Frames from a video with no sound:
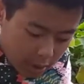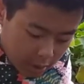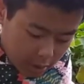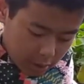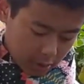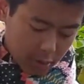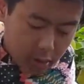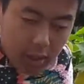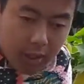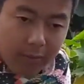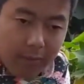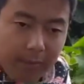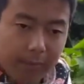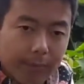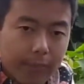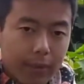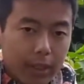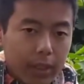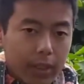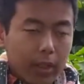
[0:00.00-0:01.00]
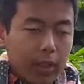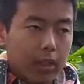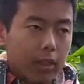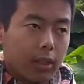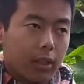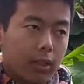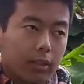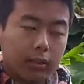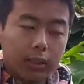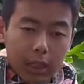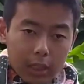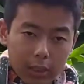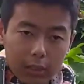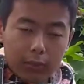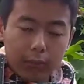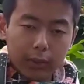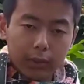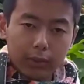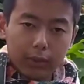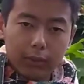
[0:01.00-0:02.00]
system, the
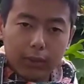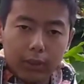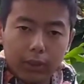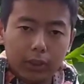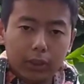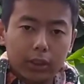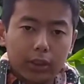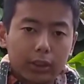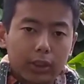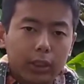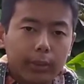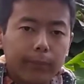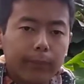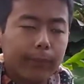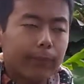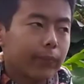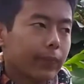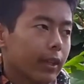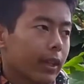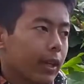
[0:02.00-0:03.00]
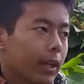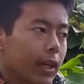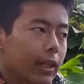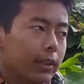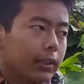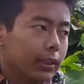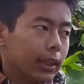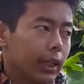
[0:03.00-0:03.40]
cardiovascular system and the